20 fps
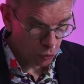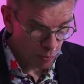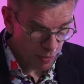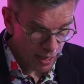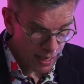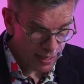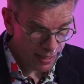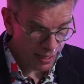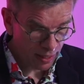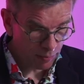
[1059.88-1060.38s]

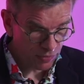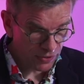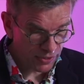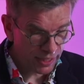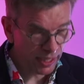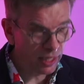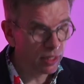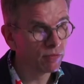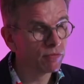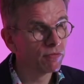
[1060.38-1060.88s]
make
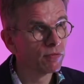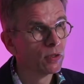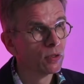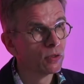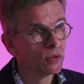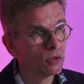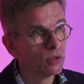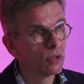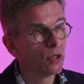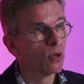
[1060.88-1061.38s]
himself
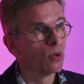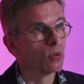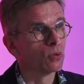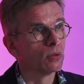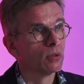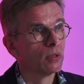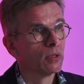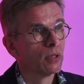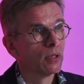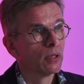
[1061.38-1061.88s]
known.
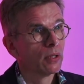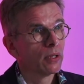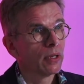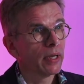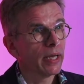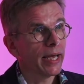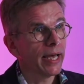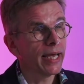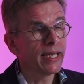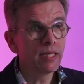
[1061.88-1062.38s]

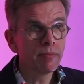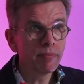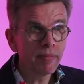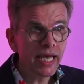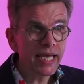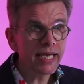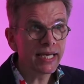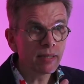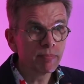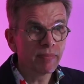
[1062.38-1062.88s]
And he
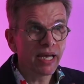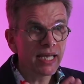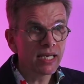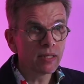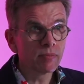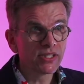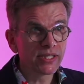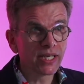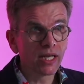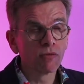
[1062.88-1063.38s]
made
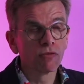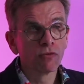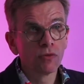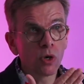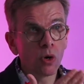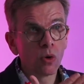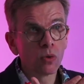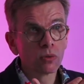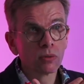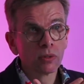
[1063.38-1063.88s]
himself
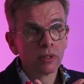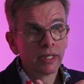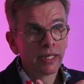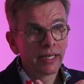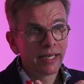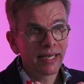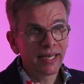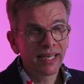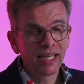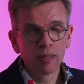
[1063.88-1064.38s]
known
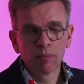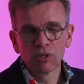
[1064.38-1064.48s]
in a